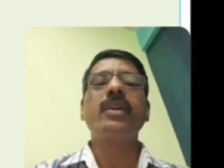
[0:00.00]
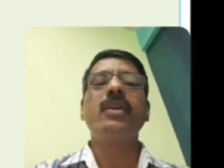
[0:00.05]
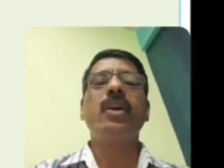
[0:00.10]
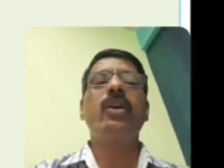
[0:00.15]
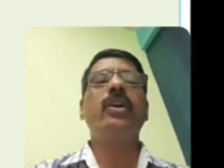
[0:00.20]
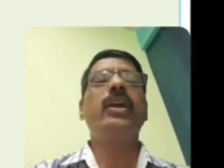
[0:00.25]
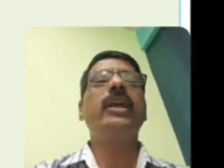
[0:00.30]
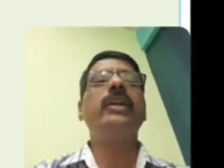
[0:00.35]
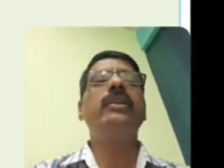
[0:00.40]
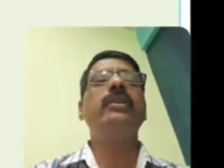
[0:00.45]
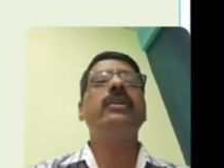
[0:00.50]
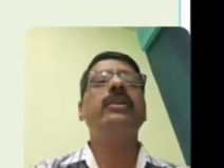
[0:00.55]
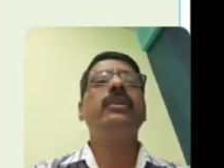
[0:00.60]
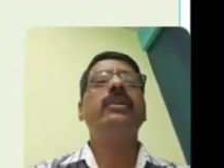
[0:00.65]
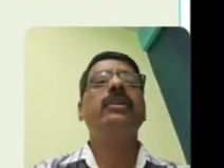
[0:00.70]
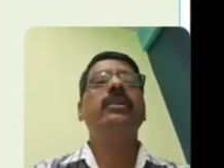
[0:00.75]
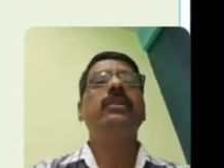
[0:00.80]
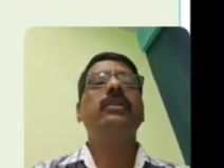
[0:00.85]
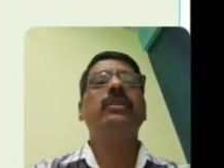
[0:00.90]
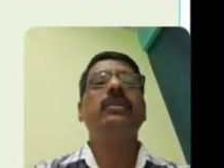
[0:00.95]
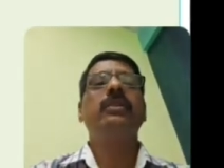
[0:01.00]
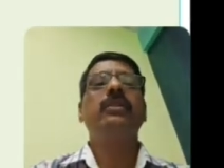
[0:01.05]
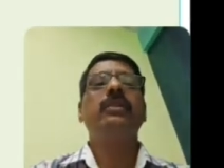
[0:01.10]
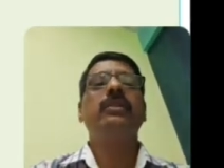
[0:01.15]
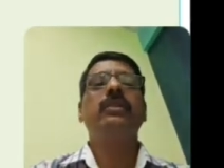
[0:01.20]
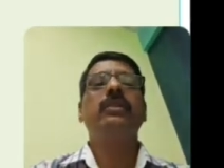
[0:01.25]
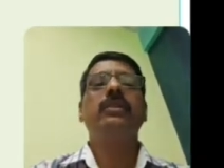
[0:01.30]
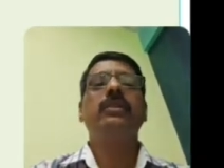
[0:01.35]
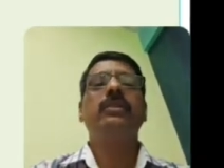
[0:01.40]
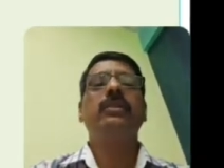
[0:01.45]
Again,
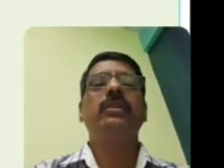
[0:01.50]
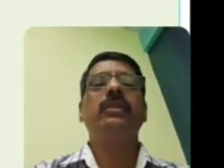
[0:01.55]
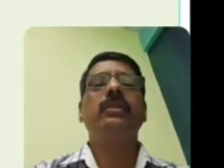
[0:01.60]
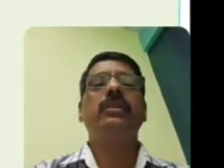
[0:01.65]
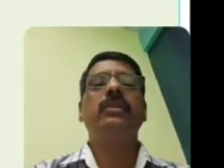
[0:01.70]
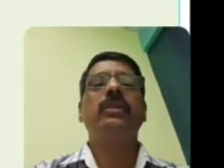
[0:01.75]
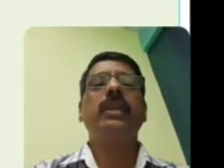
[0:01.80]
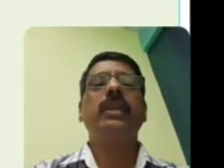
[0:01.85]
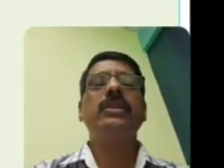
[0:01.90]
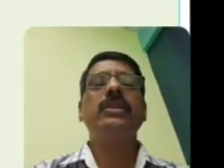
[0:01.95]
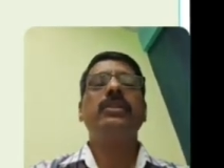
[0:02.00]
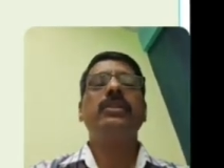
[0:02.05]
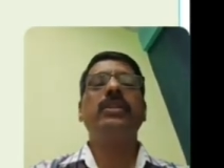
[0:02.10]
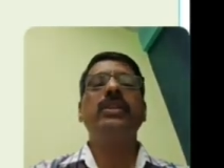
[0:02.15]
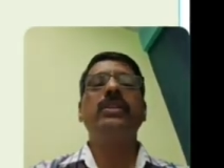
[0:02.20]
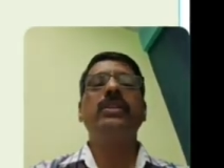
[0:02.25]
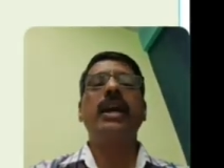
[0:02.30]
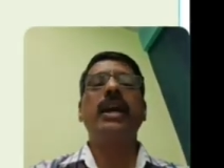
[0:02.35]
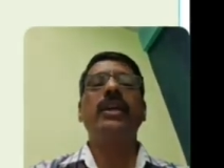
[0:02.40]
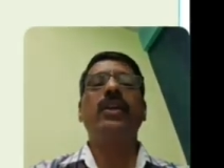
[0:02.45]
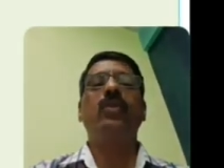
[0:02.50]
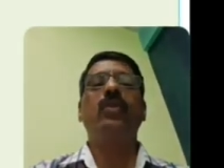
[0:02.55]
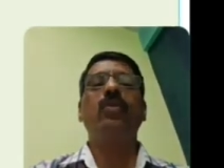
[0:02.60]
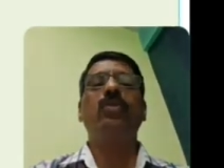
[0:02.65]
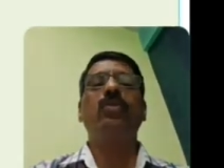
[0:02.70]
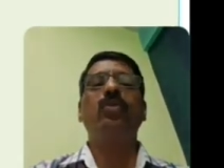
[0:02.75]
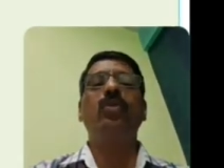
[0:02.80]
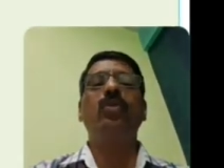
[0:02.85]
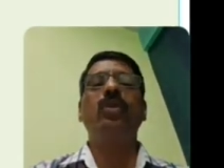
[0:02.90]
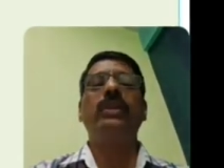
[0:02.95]
that is theta equal
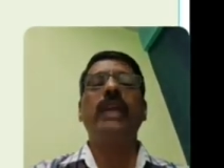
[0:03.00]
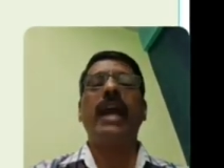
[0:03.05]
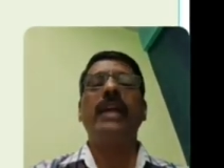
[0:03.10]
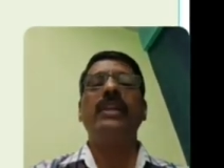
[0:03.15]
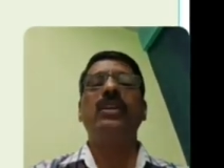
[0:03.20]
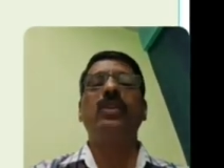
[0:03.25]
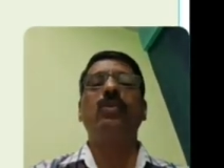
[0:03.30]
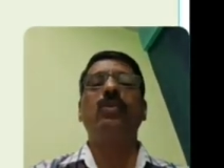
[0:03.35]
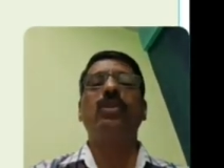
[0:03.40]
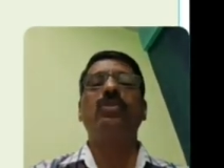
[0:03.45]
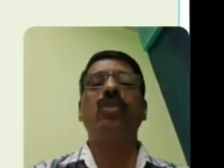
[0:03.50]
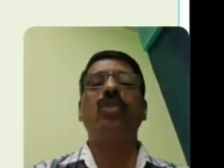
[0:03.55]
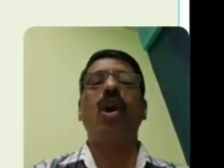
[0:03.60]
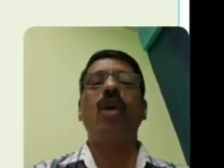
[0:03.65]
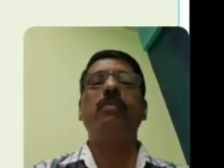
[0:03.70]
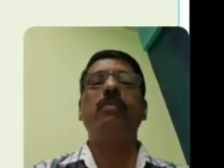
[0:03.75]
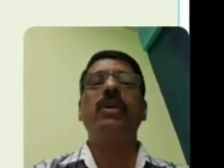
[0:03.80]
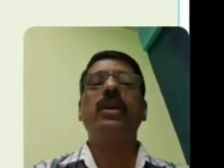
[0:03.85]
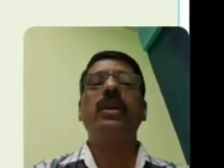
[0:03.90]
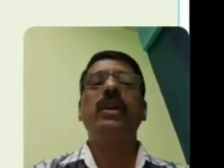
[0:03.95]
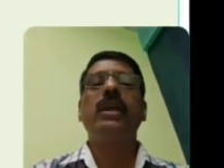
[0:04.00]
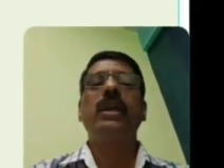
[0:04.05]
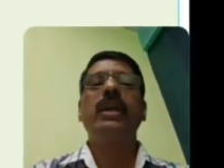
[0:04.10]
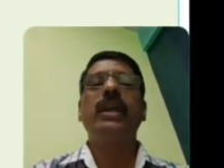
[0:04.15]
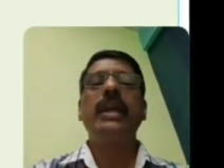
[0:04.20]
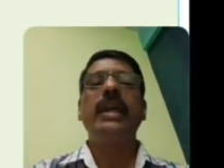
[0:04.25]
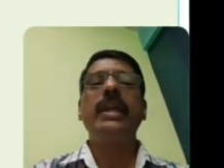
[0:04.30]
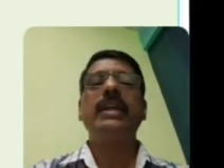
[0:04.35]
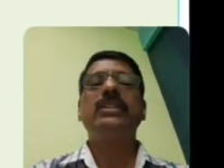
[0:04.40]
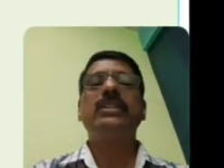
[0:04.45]
to tan inverse of
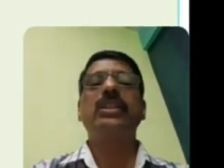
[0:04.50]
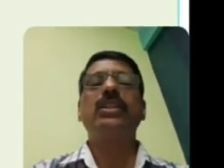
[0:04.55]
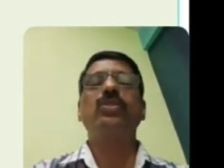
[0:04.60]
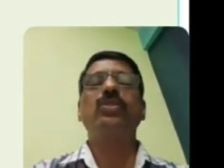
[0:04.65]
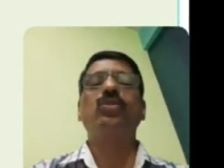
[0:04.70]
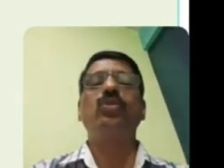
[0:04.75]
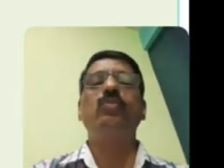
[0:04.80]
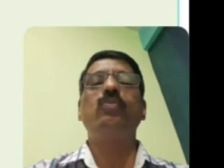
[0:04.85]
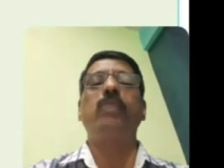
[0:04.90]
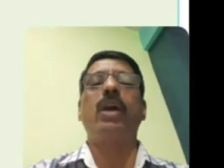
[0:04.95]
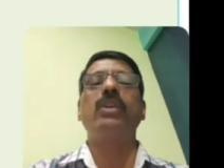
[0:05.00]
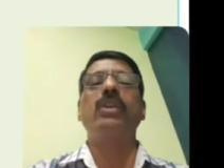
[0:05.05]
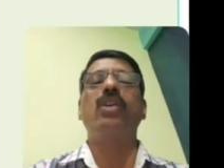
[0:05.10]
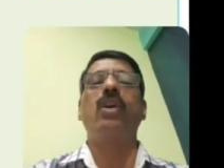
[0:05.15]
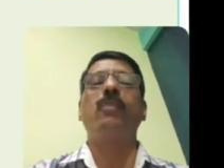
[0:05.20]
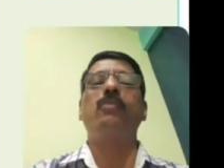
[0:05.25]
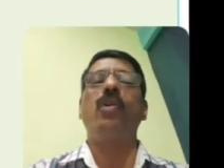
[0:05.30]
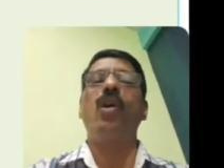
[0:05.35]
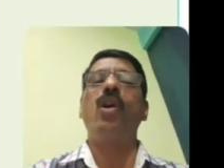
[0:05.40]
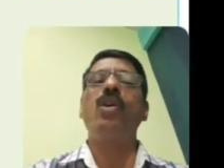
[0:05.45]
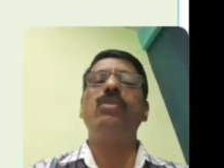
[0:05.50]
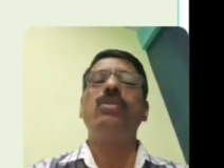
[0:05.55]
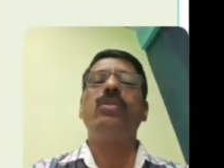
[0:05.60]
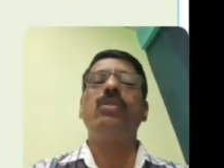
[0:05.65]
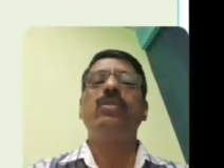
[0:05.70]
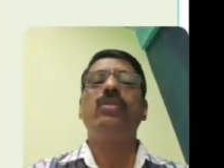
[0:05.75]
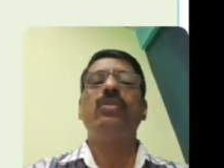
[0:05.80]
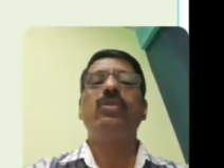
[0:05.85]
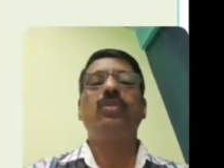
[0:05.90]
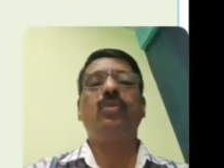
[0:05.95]
x raised to 5 upon
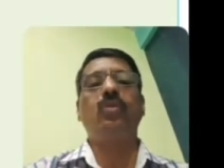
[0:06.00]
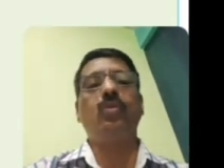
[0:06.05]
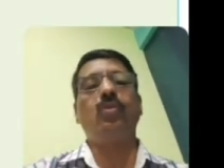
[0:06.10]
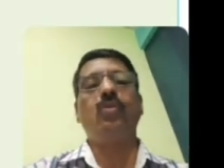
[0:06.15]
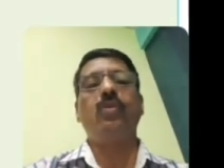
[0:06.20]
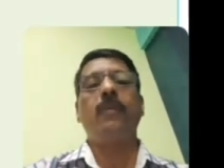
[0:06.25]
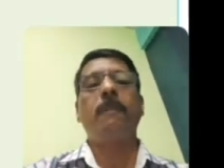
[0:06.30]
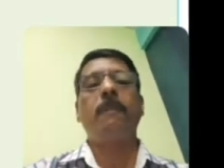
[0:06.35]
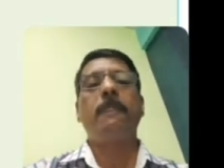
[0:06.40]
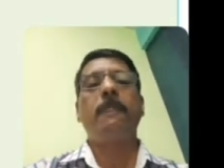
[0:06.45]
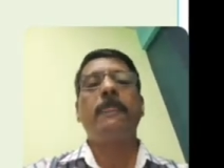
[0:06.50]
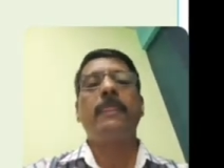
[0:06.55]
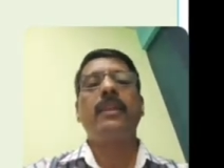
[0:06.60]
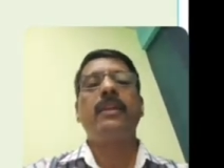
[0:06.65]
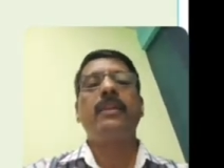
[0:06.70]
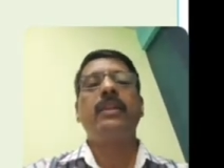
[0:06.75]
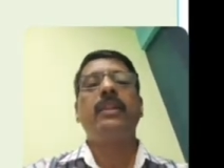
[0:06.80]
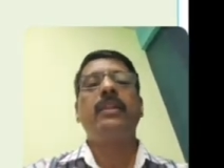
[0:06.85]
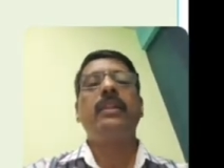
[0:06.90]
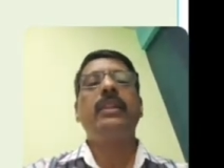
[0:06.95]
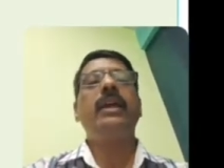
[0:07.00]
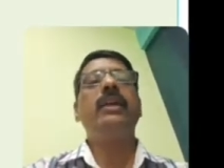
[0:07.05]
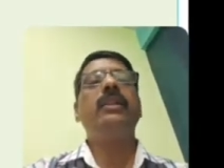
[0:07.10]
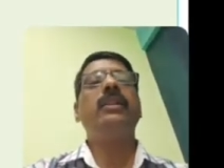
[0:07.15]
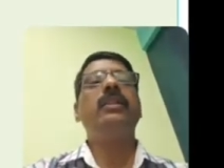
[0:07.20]
2. Then